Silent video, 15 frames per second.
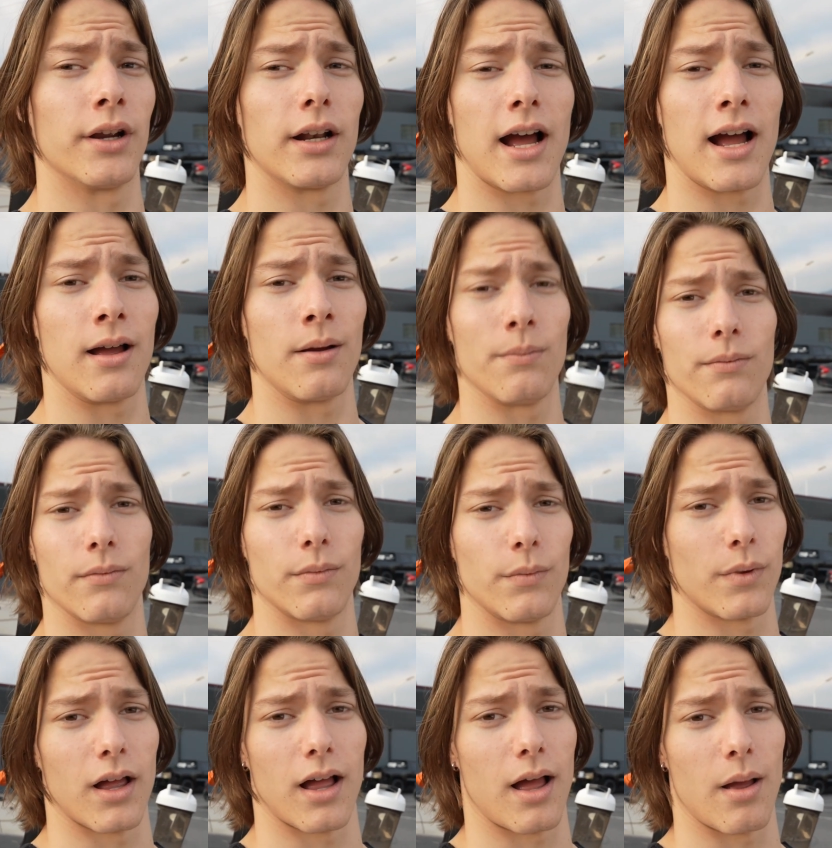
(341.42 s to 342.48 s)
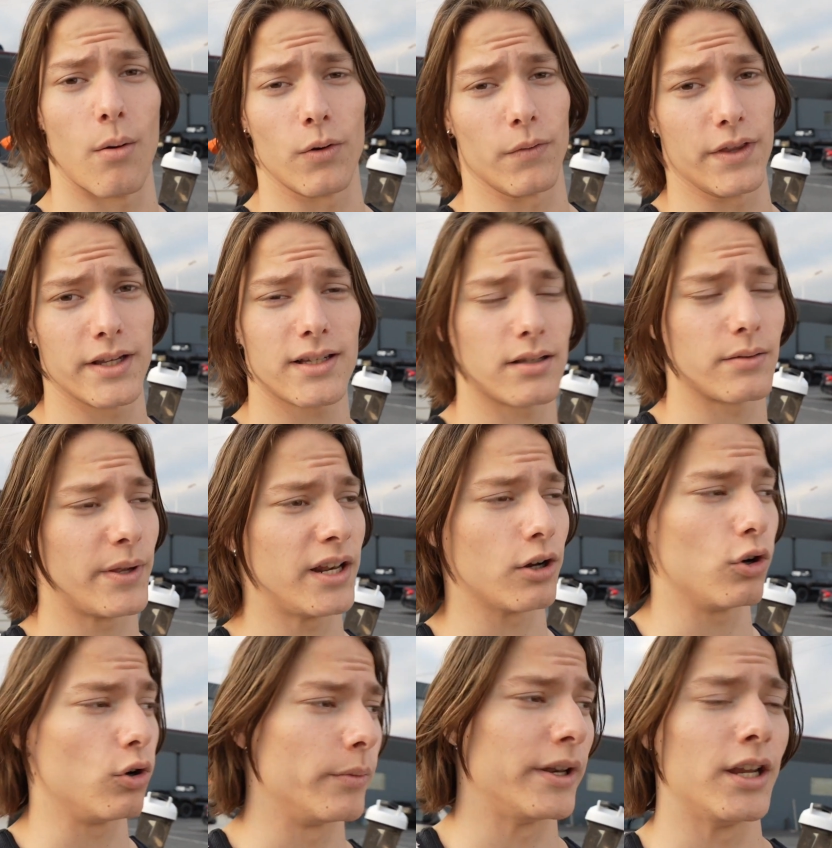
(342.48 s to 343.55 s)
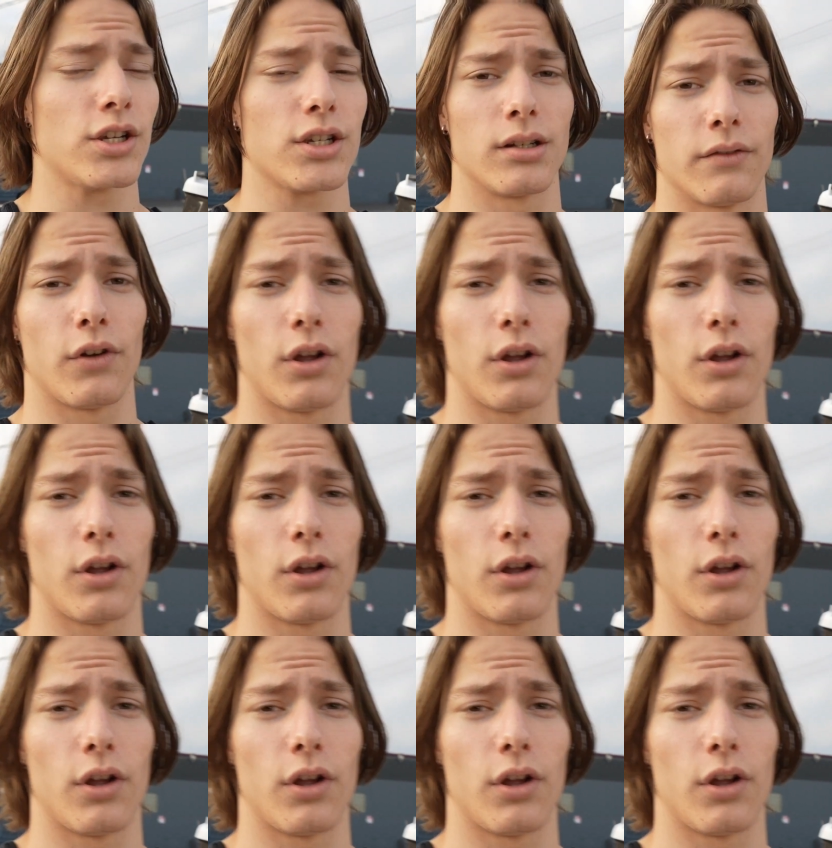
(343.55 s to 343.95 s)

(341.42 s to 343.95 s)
it. This has been a culmination of